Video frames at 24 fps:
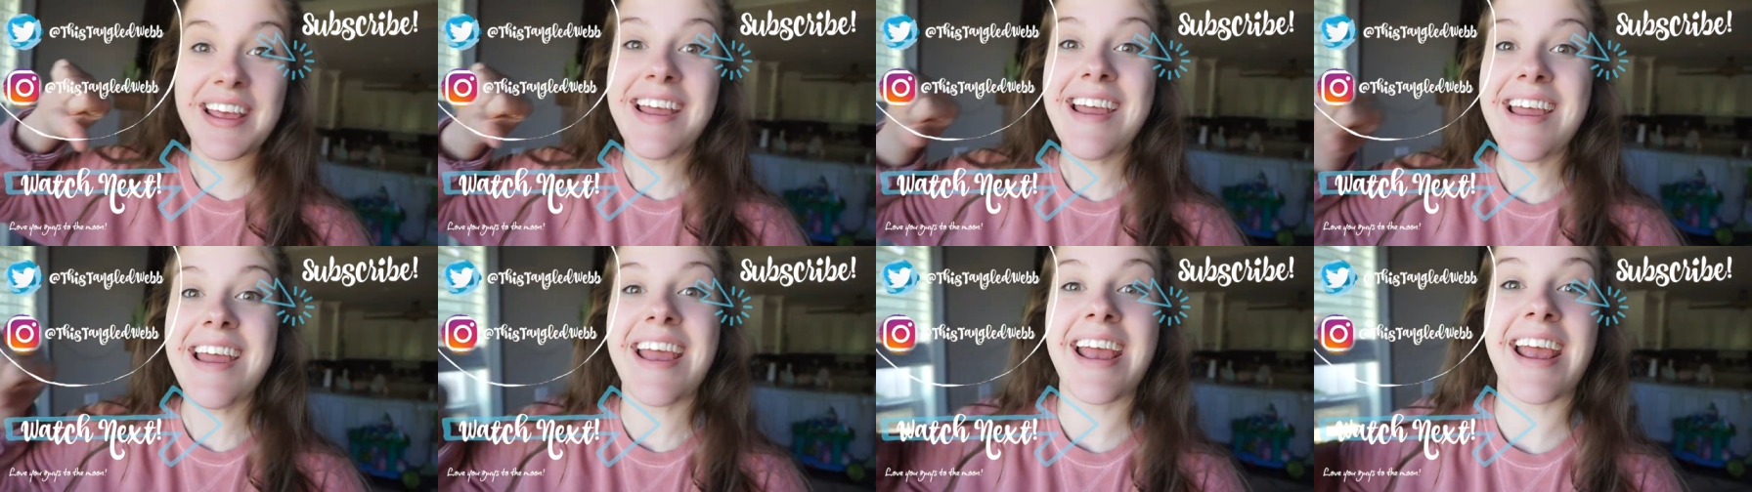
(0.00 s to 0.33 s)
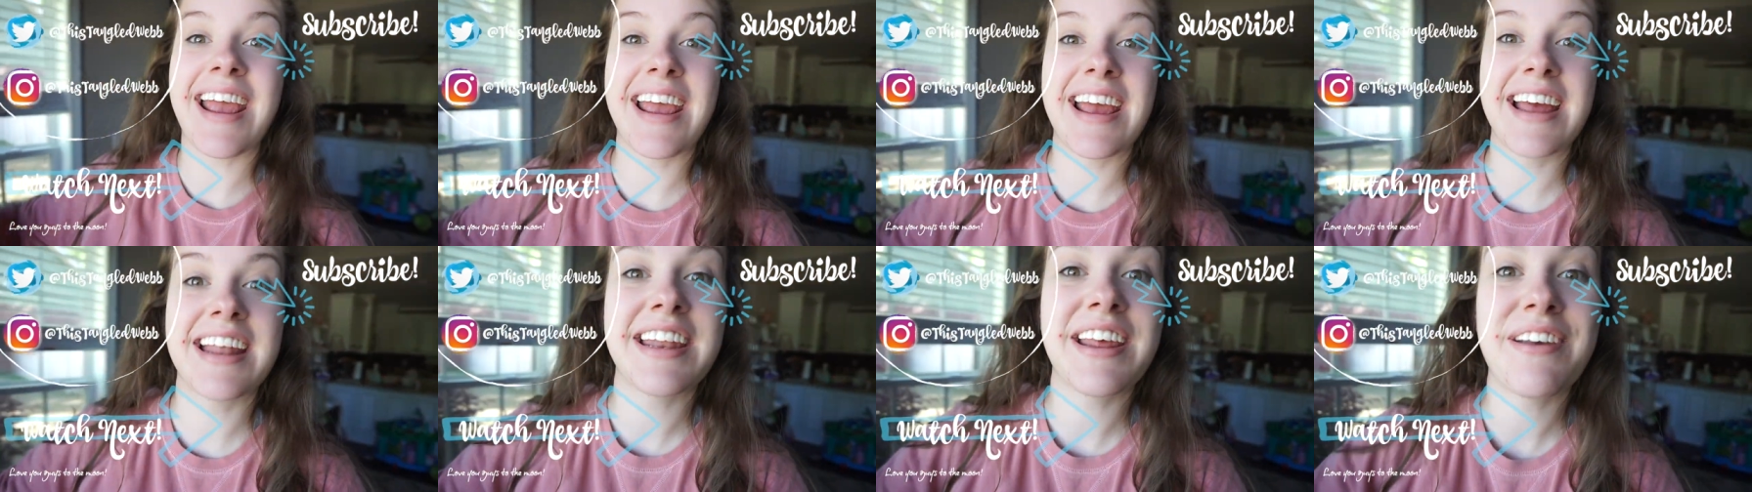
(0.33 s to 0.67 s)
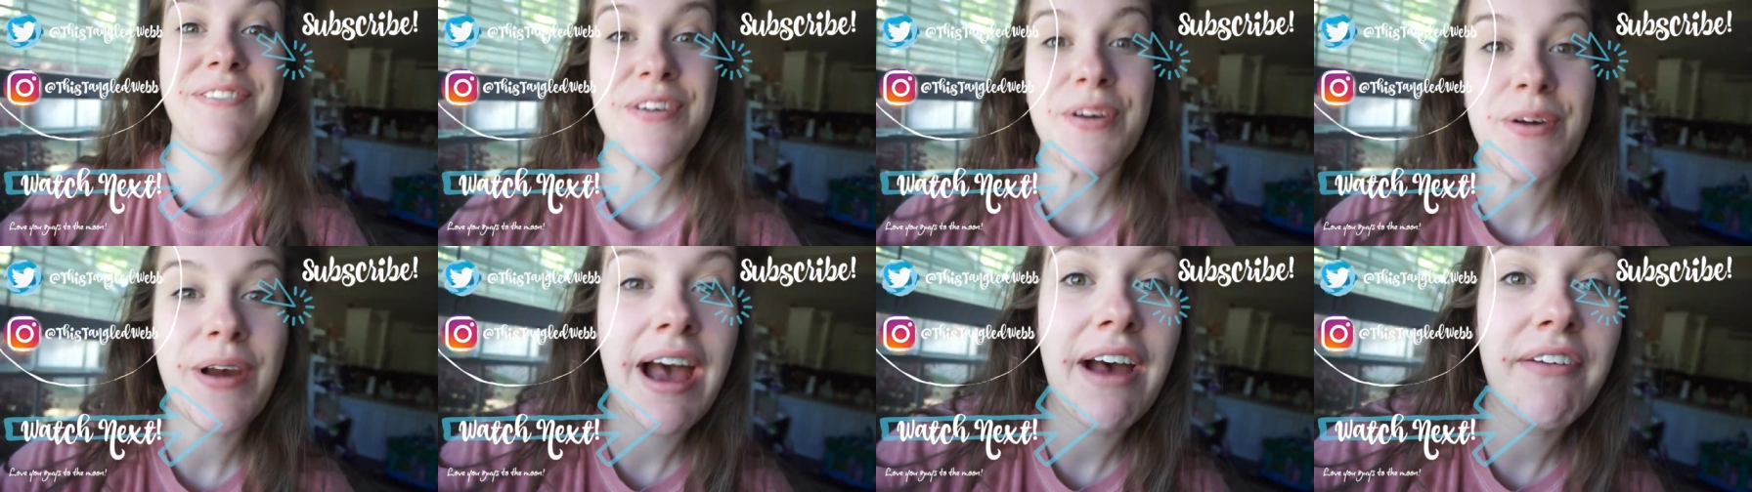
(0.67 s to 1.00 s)
And
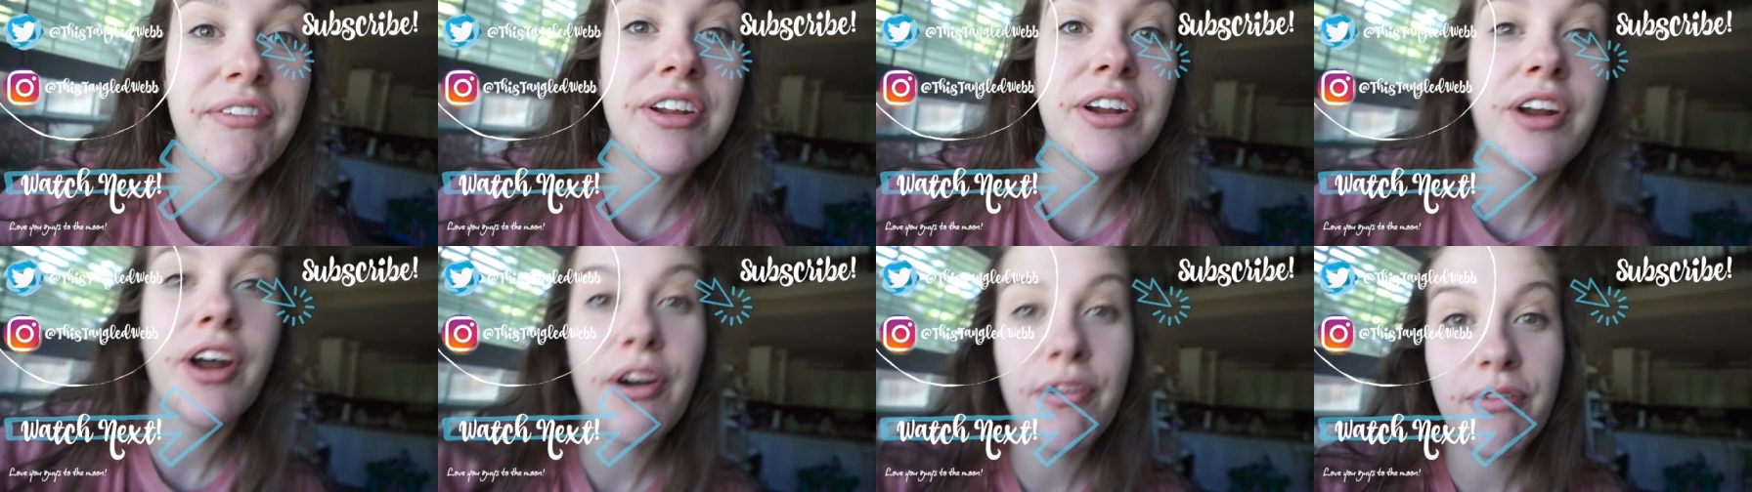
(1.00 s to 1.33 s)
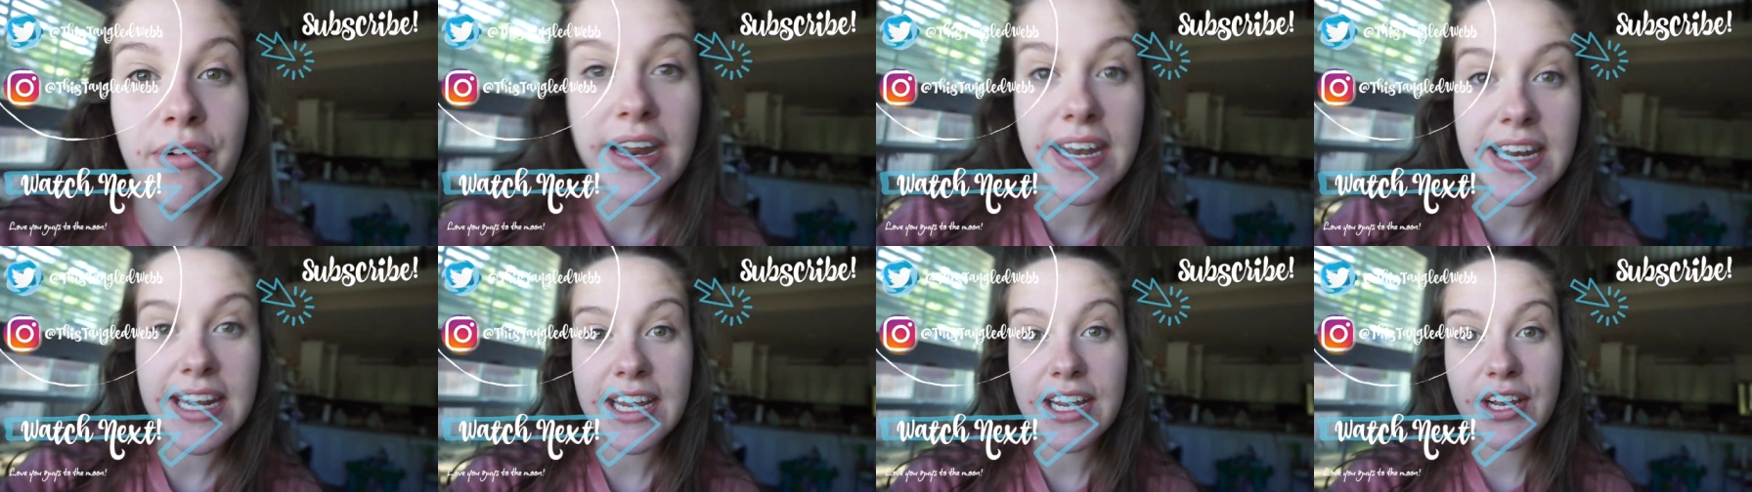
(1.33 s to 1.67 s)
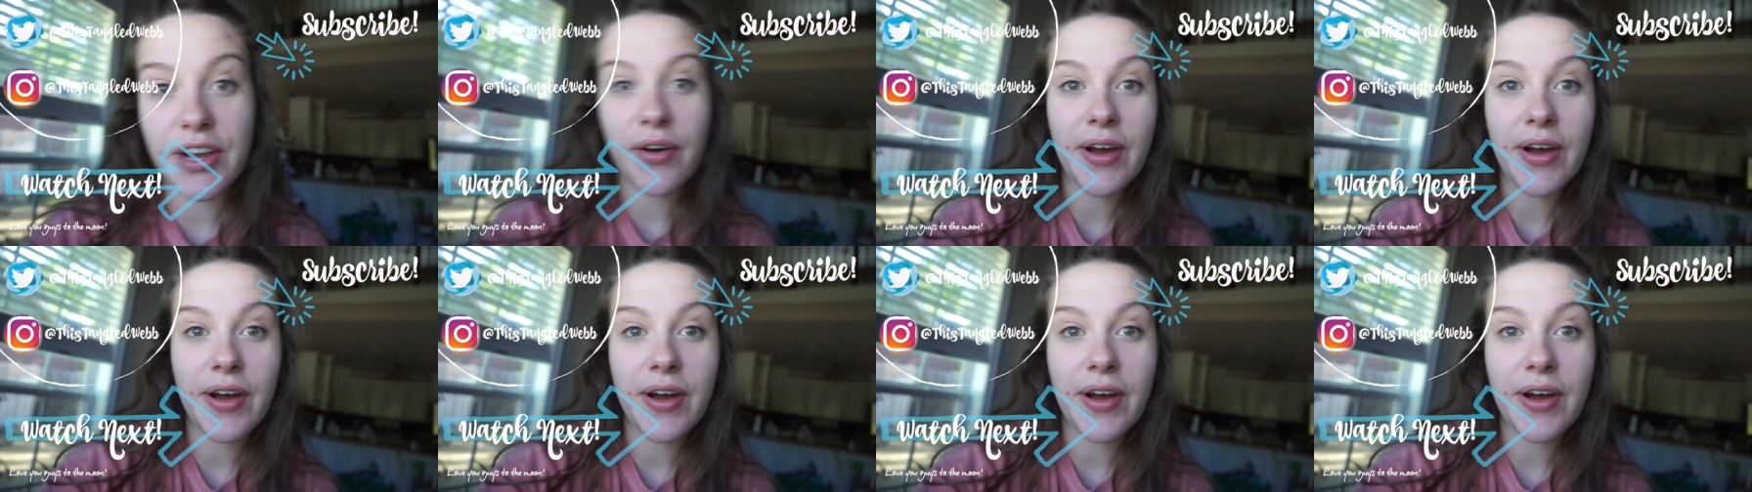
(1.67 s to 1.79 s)
if you haven't already,